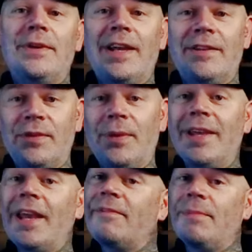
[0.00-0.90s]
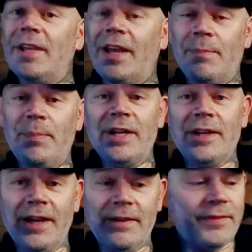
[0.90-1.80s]
And so he gave me a buck
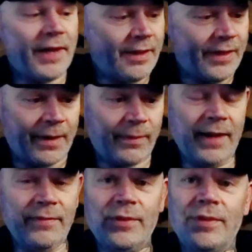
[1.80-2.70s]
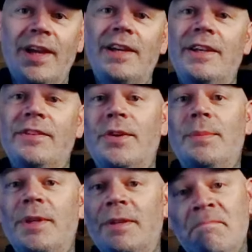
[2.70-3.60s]
knife and that rifle, and he
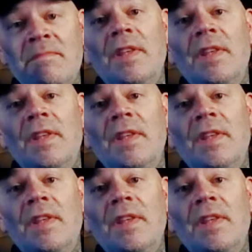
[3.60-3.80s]
told me,